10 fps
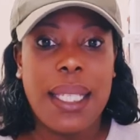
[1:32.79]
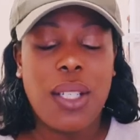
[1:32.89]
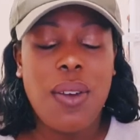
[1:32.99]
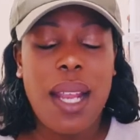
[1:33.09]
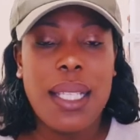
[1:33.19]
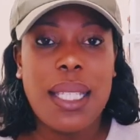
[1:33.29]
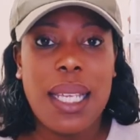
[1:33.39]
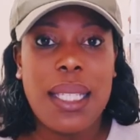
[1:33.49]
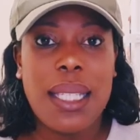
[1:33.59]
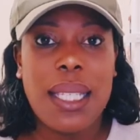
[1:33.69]
The traits
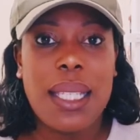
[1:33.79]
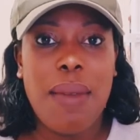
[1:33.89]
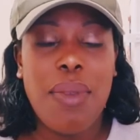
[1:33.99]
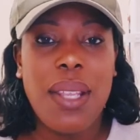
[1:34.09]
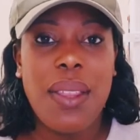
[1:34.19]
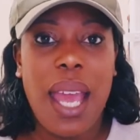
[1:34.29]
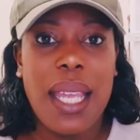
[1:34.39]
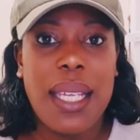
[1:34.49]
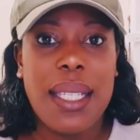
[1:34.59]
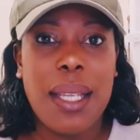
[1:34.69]
is somebody that
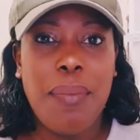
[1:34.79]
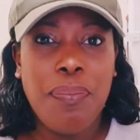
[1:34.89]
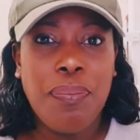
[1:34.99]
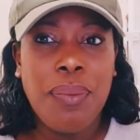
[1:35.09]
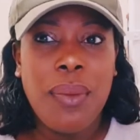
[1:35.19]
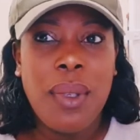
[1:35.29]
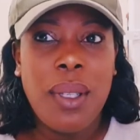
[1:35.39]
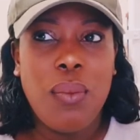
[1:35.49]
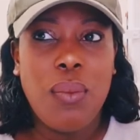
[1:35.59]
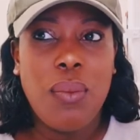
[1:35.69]

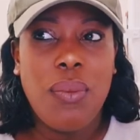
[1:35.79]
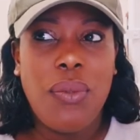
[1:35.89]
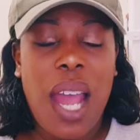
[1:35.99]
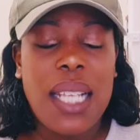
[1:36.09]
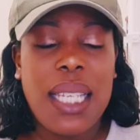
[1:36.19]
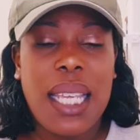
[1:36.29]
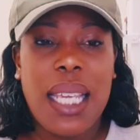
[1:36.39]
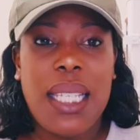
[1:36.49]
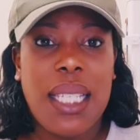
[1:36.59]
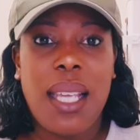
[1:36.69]
finds it
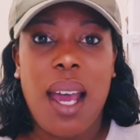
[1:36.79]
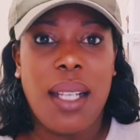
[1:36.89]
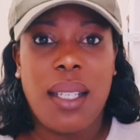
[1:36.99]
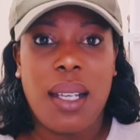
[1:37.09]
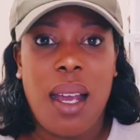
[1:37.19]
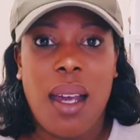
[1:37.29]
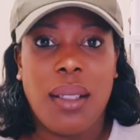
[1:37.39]
easy to undercut